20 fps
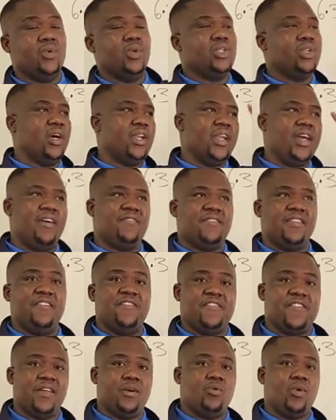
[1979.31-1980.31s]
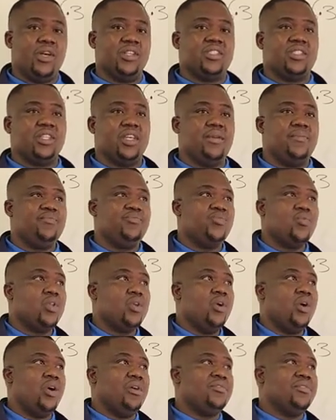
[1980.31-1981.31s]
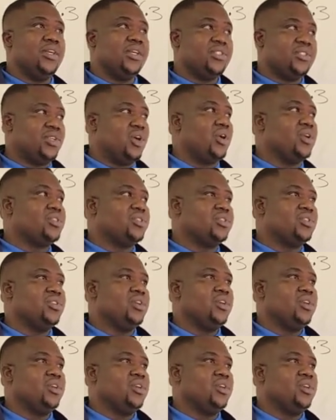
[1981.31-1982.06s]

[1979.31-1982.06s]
we don't have the frequency of the source.